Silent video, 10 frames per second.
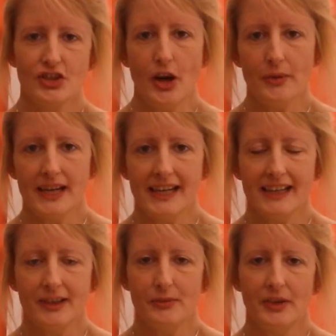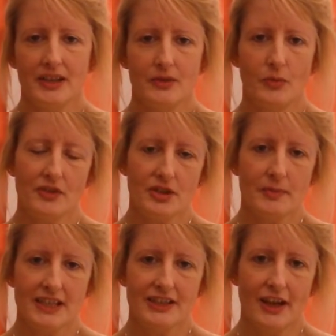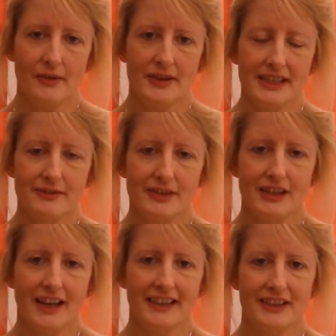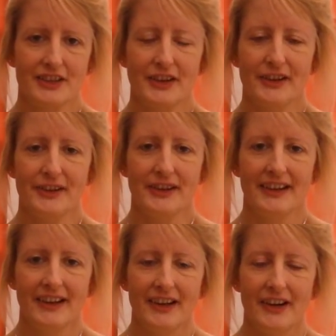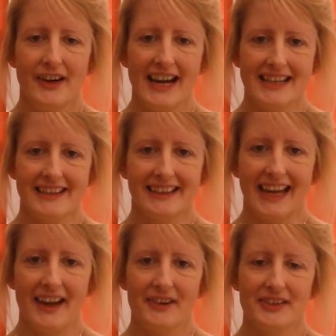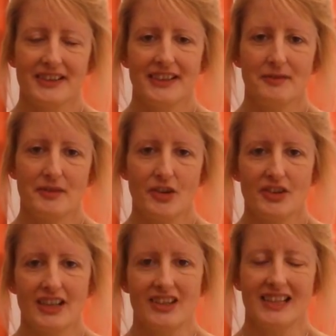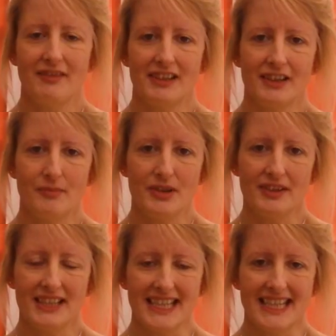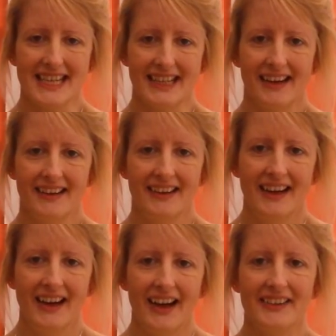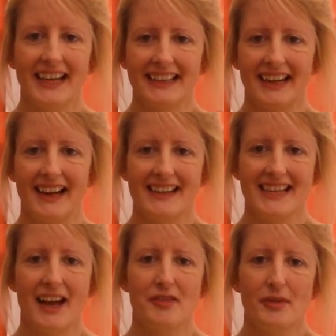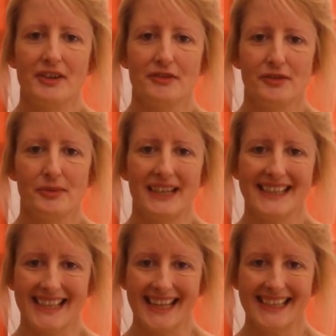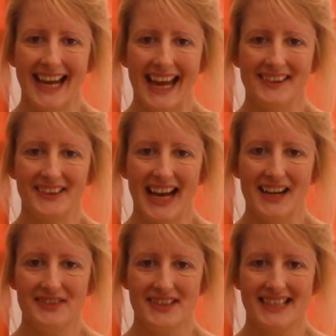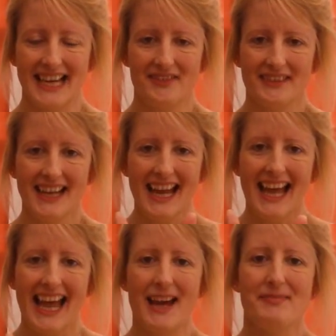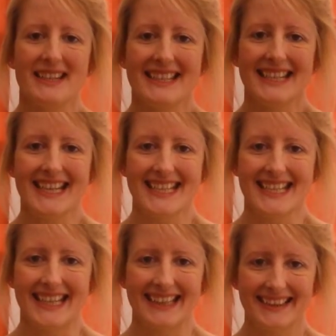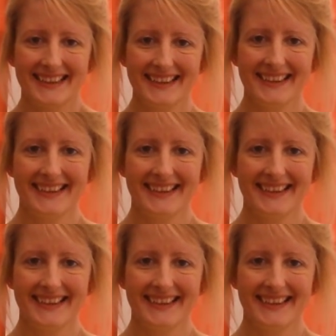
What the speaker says: sewing, what you want to be sewing if you'd like to, or anything else. I think we've got such a lovely community here. Okay guys, have a wonderful week, take care, look after yourself, and happy stitching.